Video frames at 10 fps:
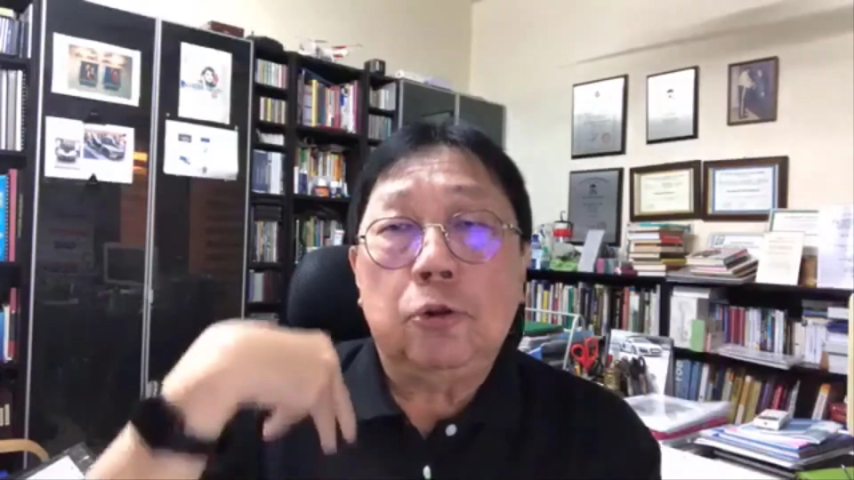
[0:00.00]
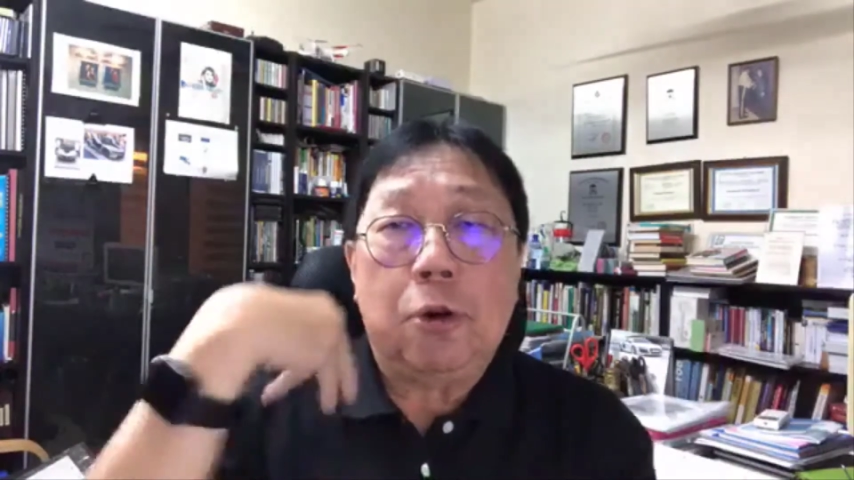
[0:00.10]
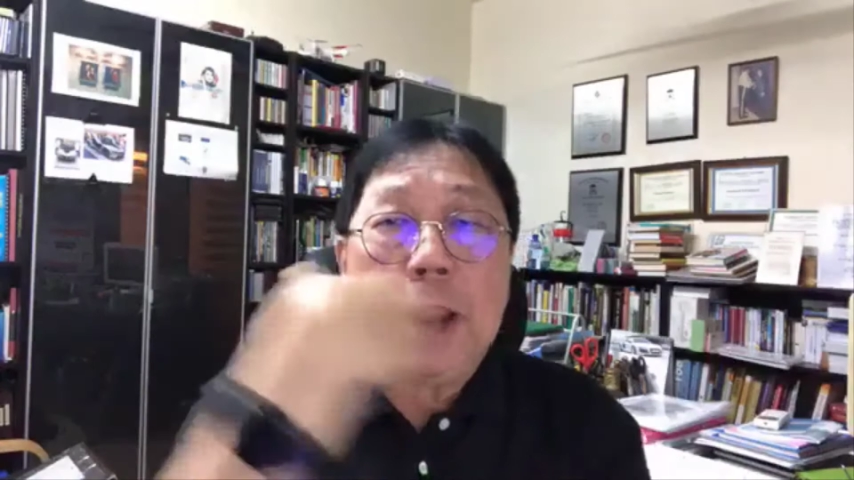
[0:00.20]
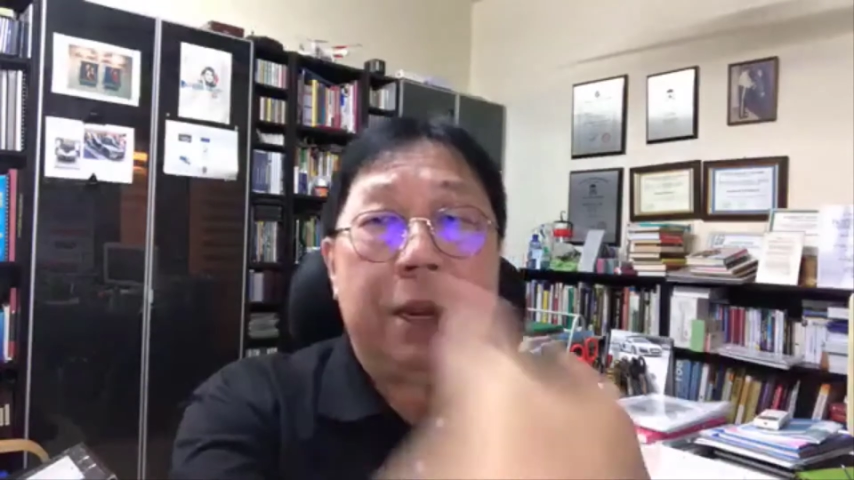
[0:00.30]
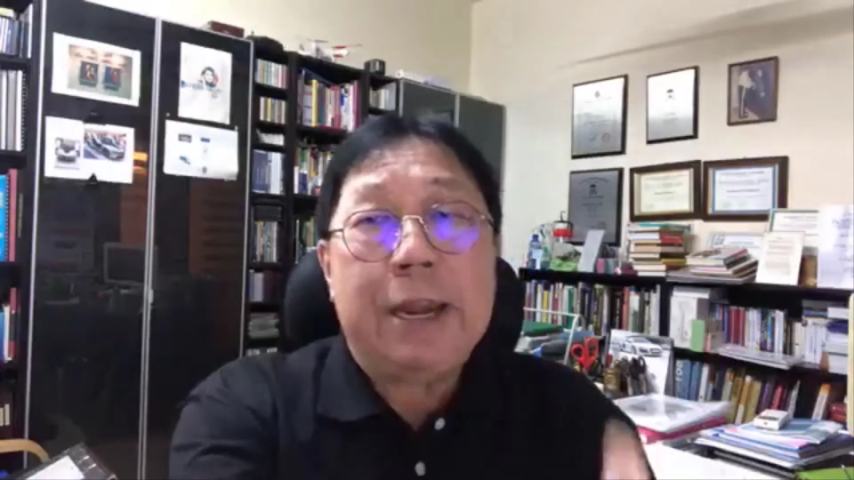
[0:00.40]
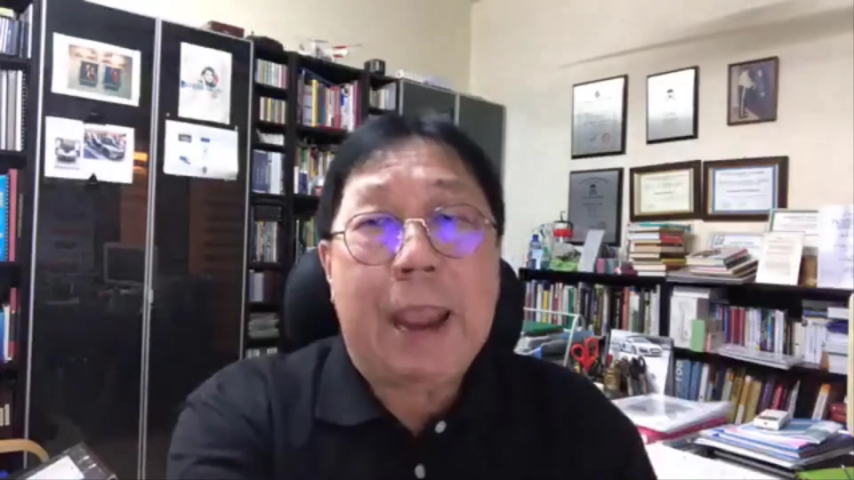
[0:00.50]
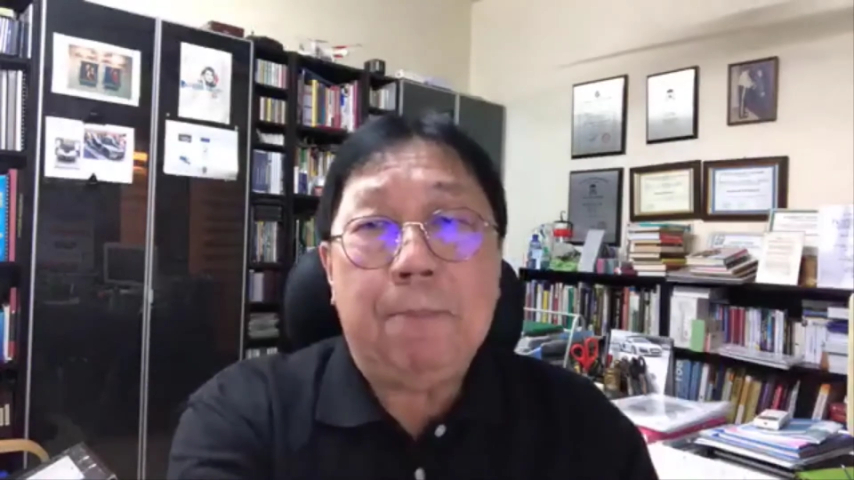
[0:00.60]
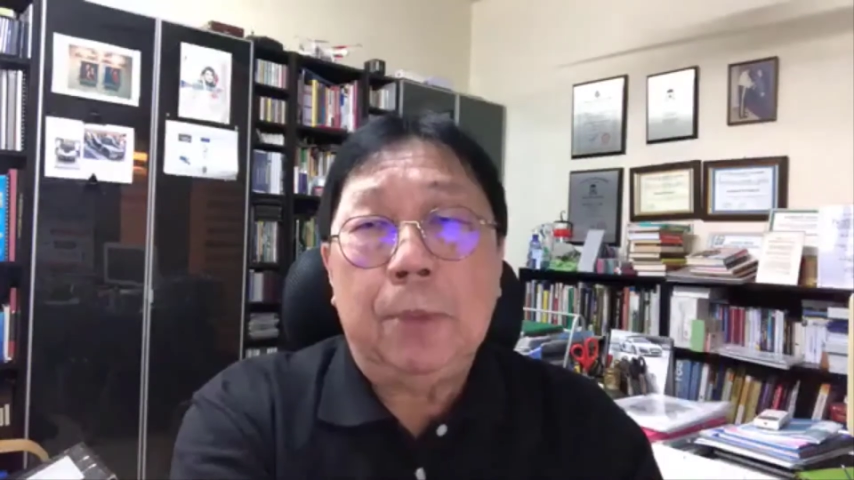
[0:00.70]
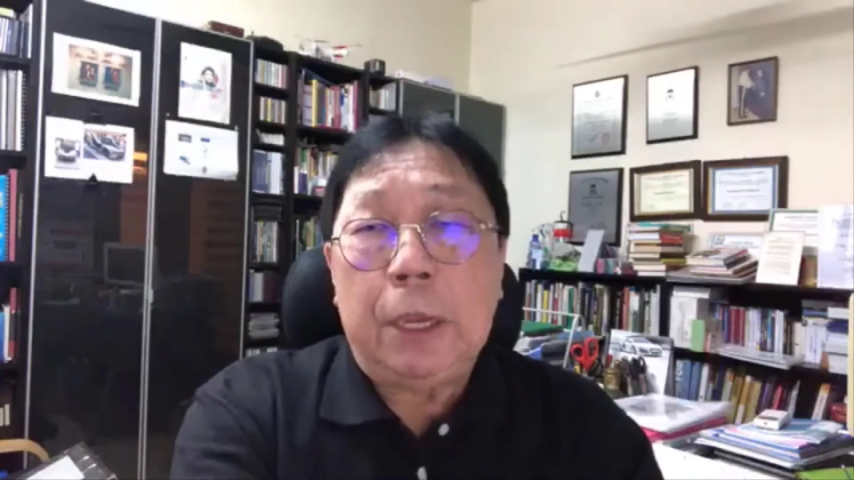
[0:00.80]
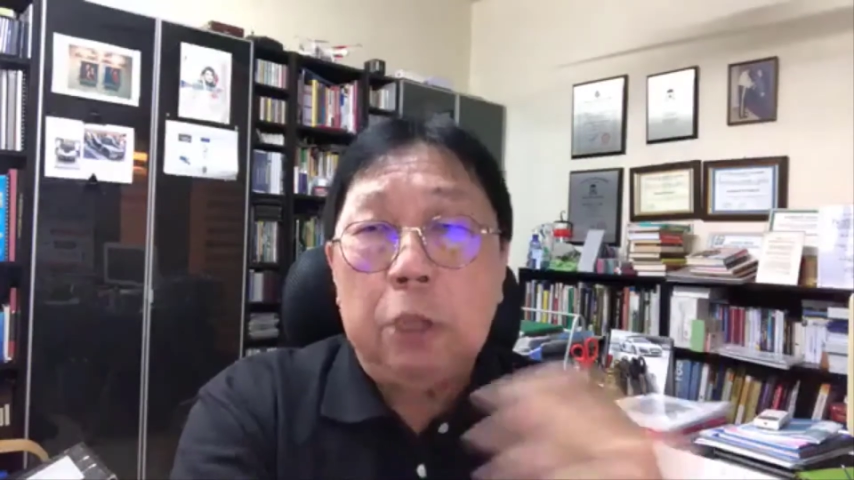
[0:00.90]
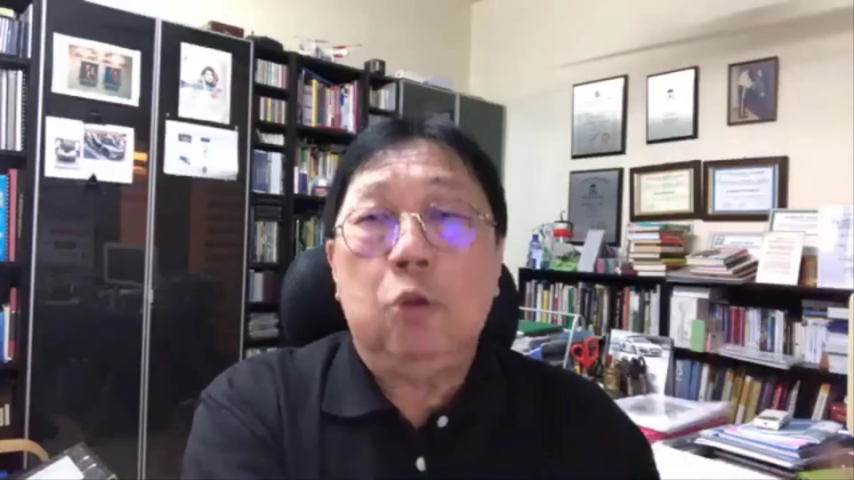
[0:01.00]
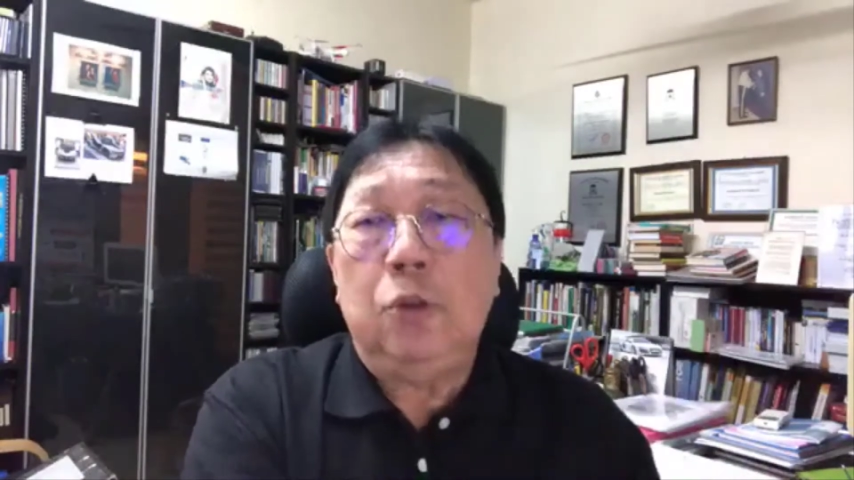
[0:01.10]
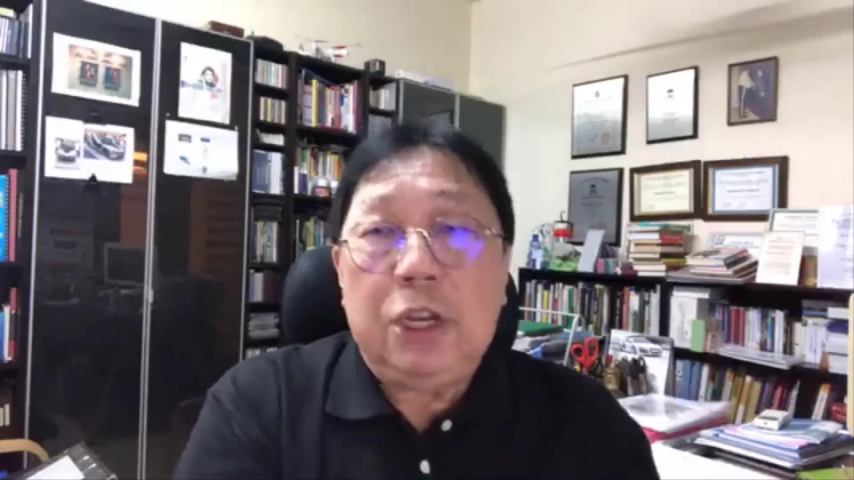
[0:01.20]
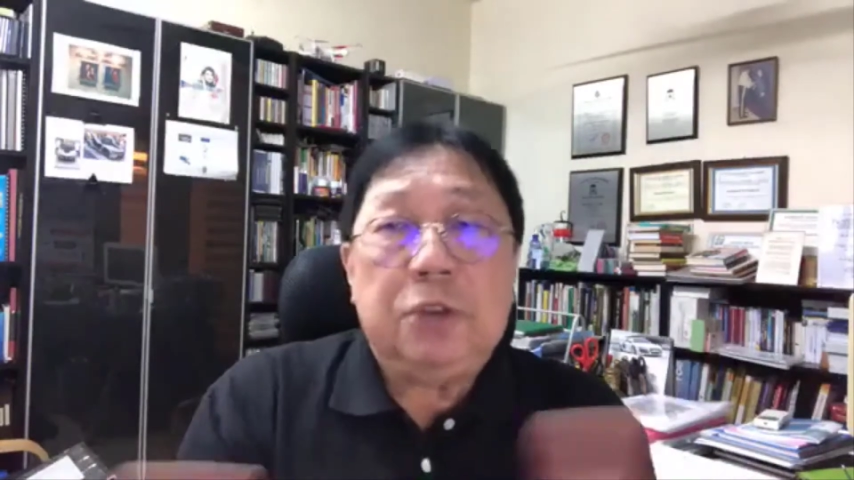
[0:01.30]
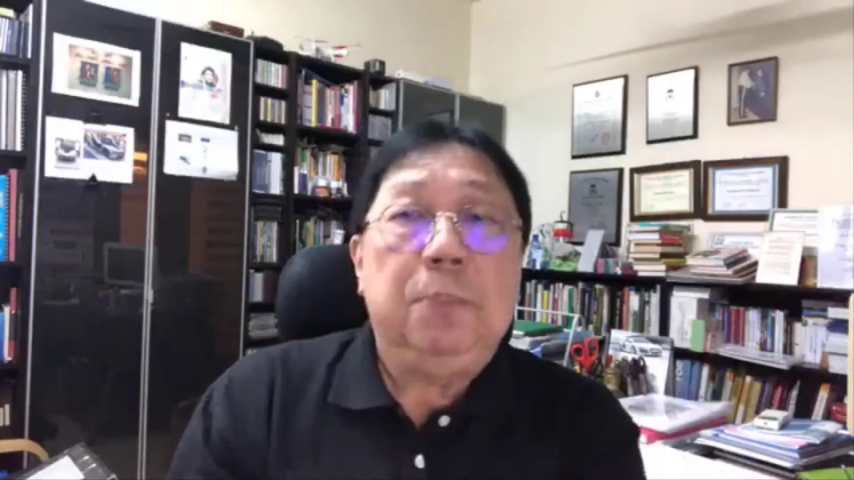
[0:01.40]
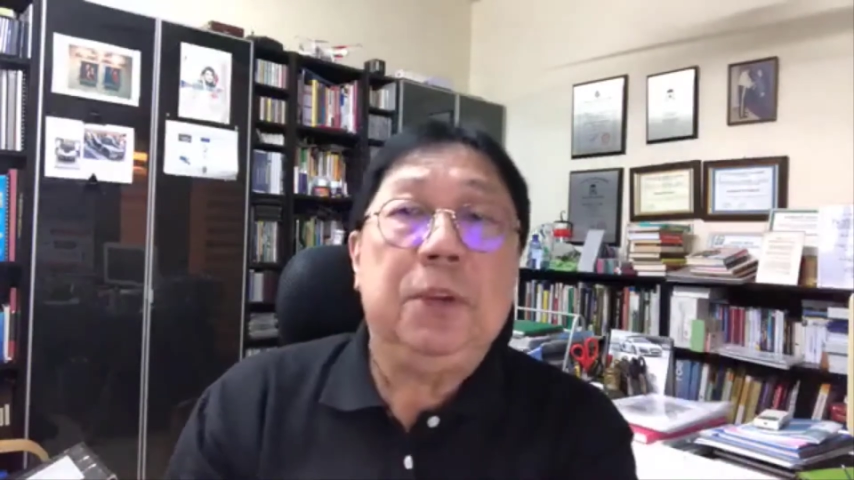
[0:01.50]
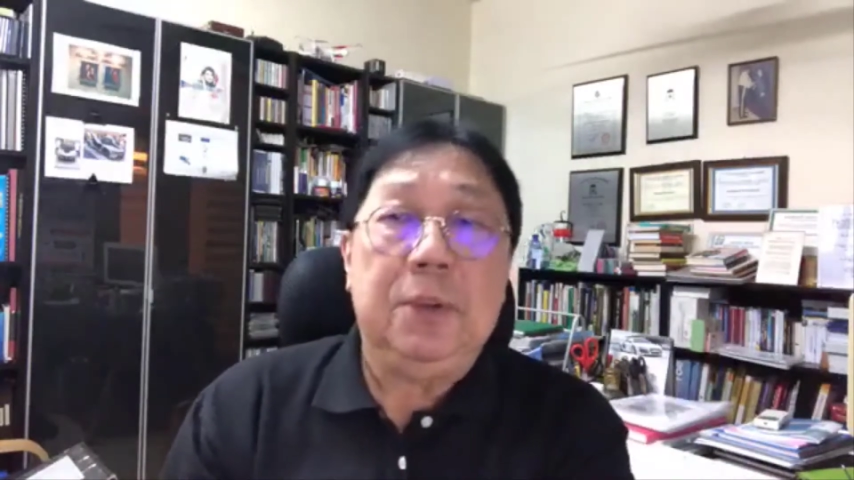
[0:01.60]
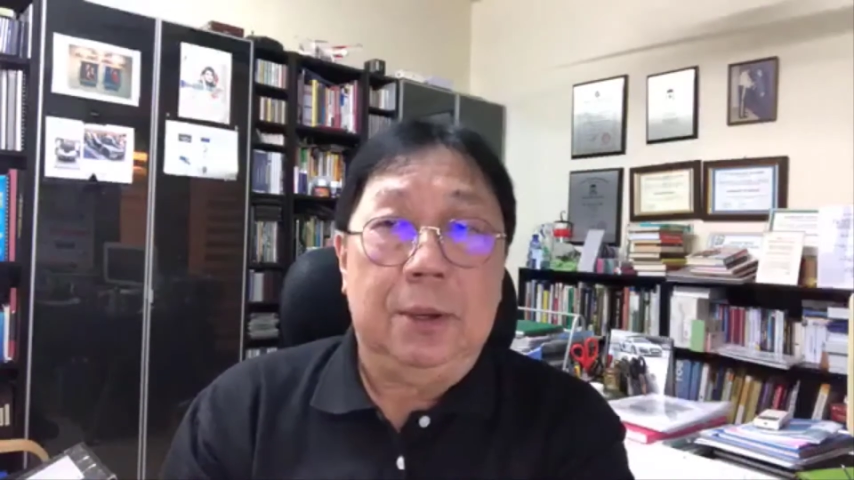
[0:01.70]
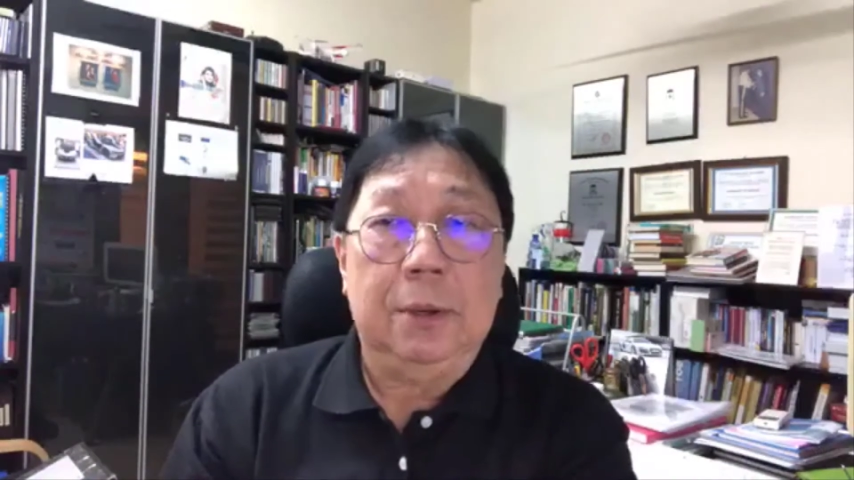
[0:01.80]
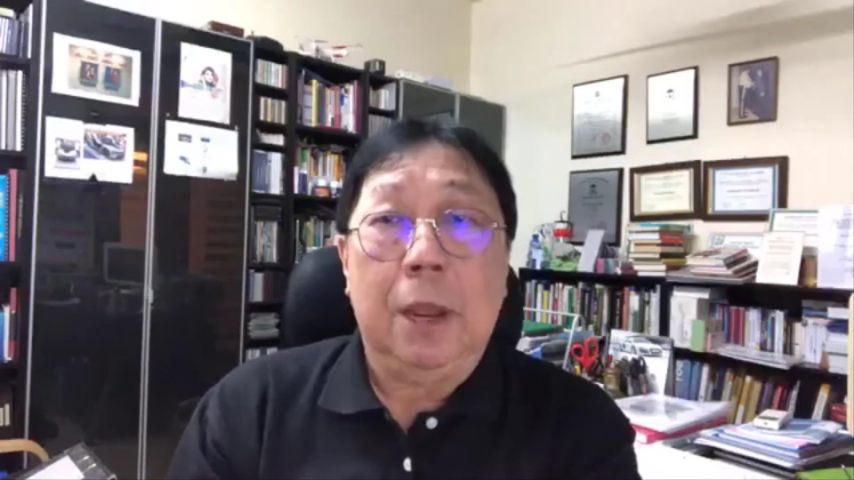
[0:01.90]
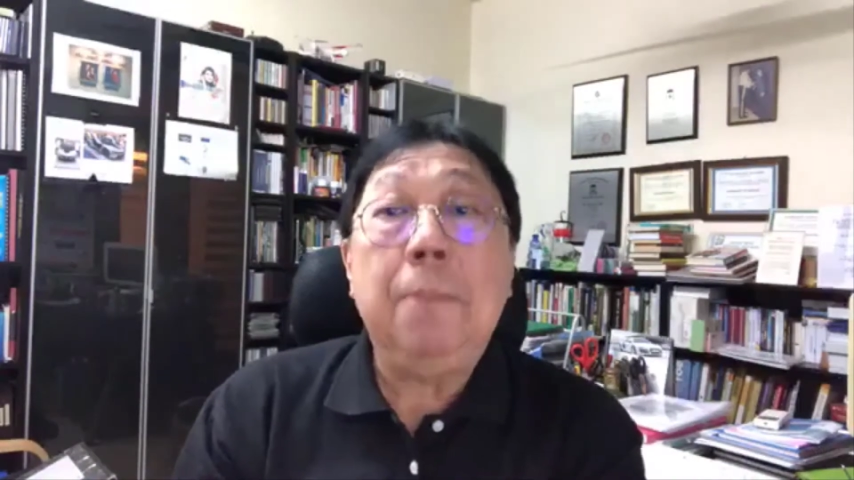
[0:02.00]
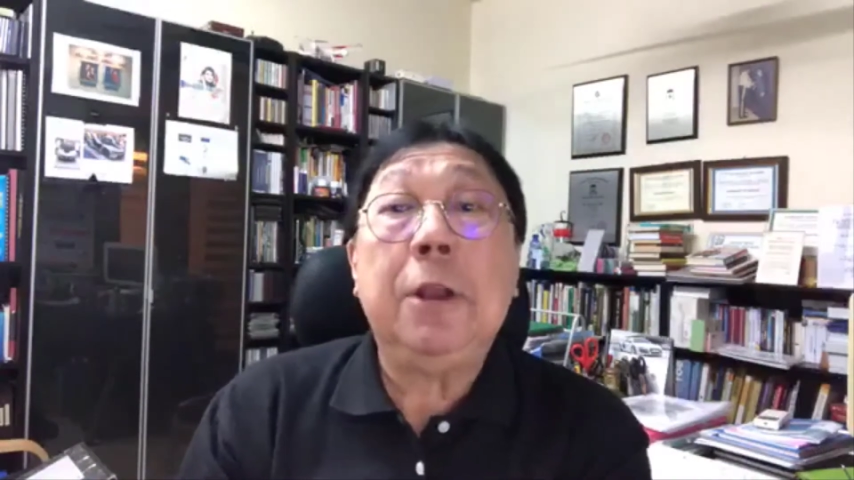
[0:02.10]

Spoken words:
train them into this business,